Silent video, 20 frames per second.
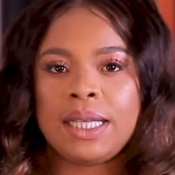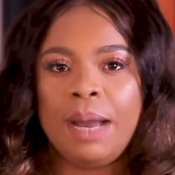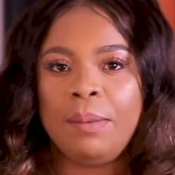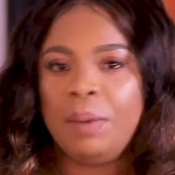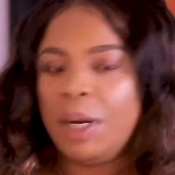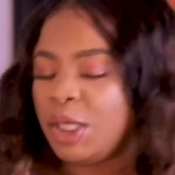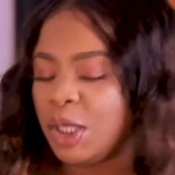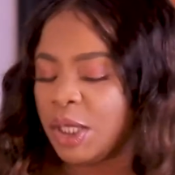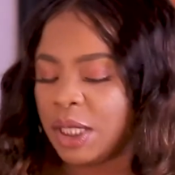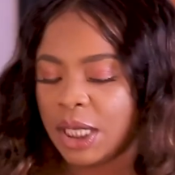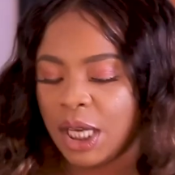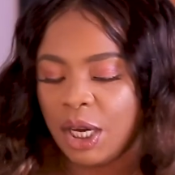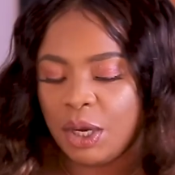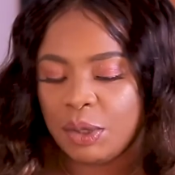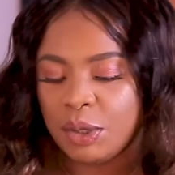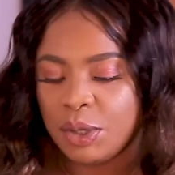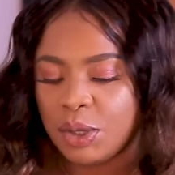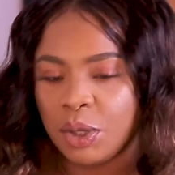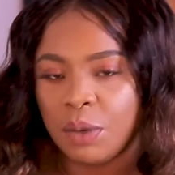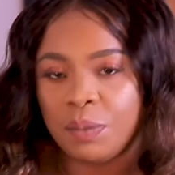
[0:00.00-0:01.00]
I'm going to tell you
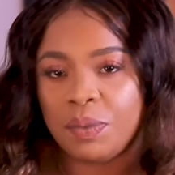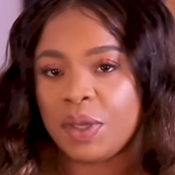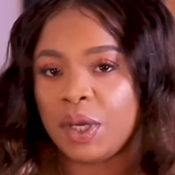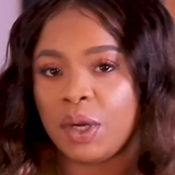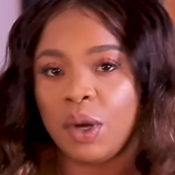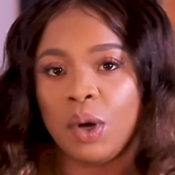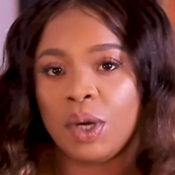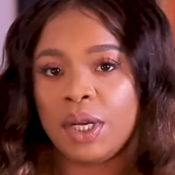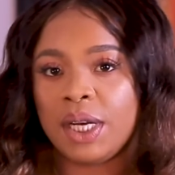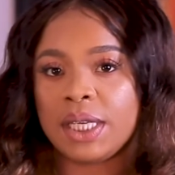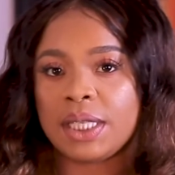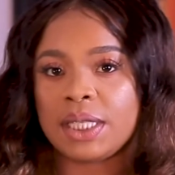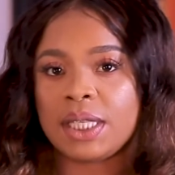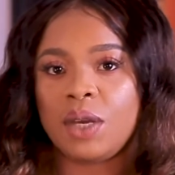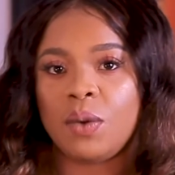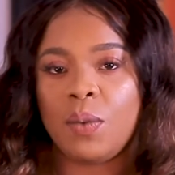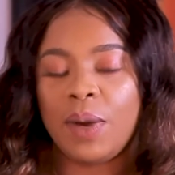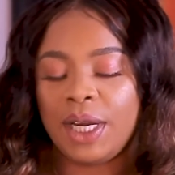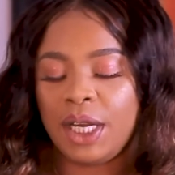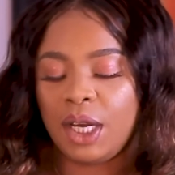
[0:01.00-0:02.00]
something honestly.
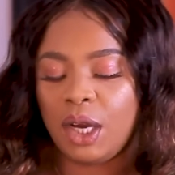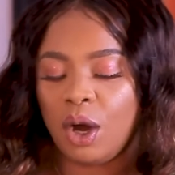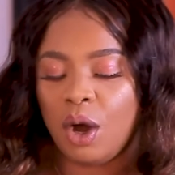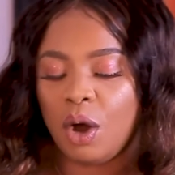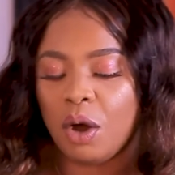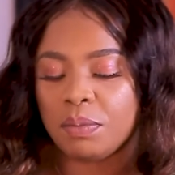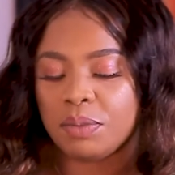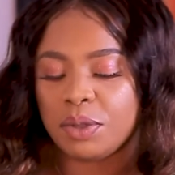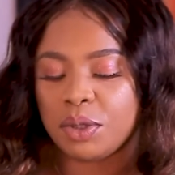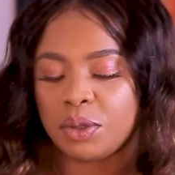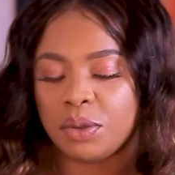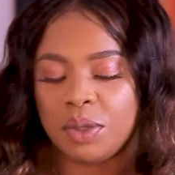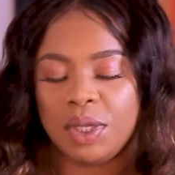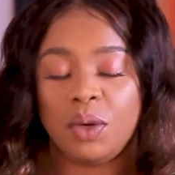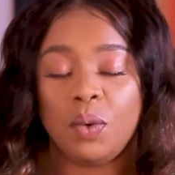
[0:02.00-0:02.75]
When it comes to the